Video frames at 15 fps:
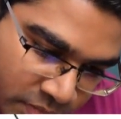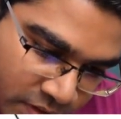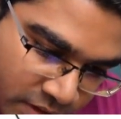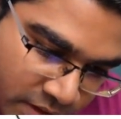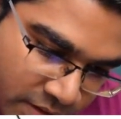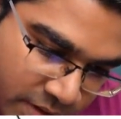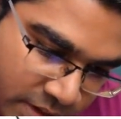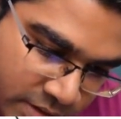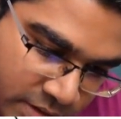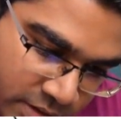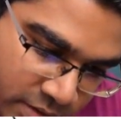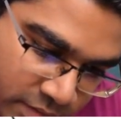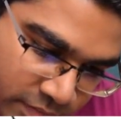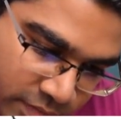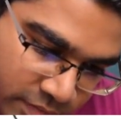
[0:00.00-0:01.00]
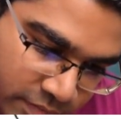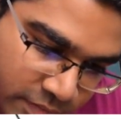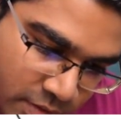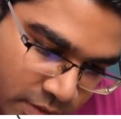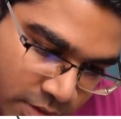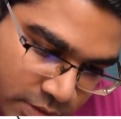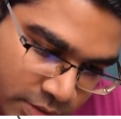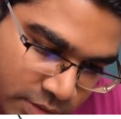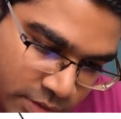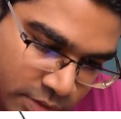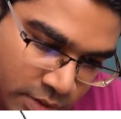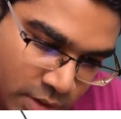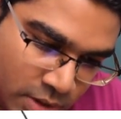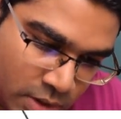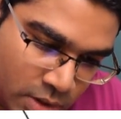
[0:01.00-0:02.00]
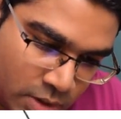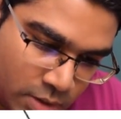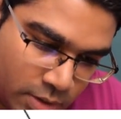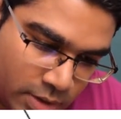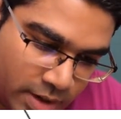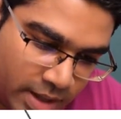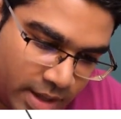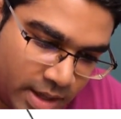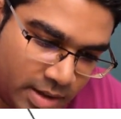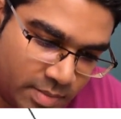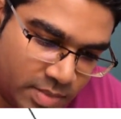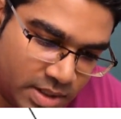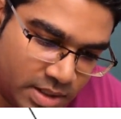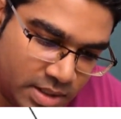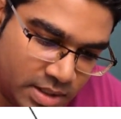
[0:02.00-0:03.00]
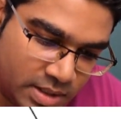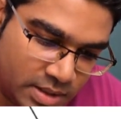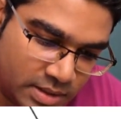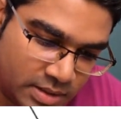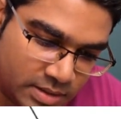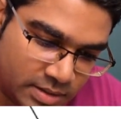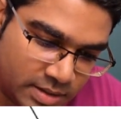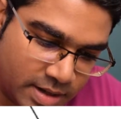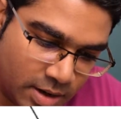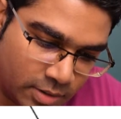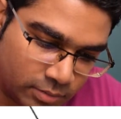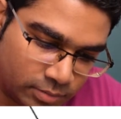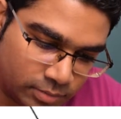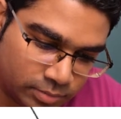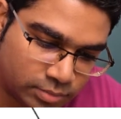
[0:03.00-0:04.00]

The direction of the force on AB is down.